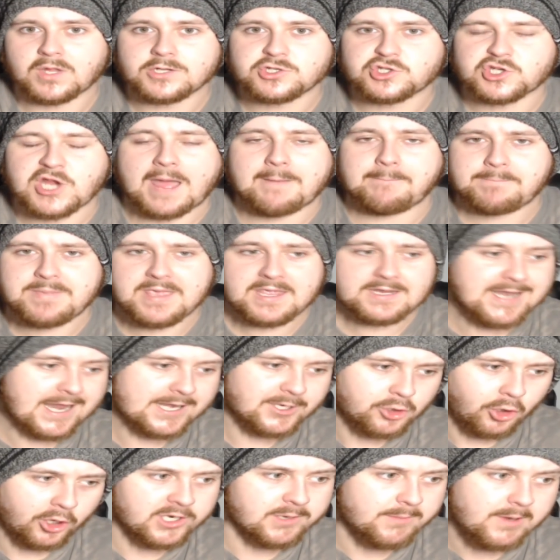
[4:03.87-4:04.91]
champion,
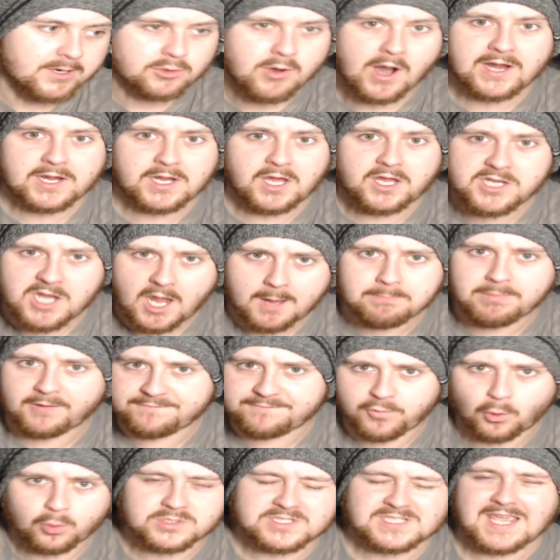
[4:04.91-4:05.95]
and Conor McGregor, number
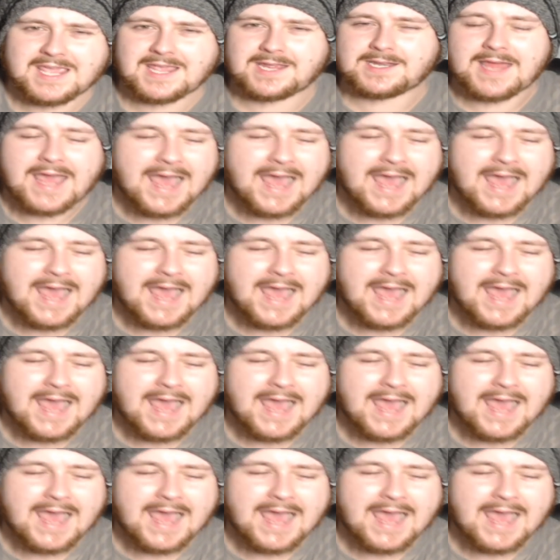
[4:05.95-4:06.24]
14,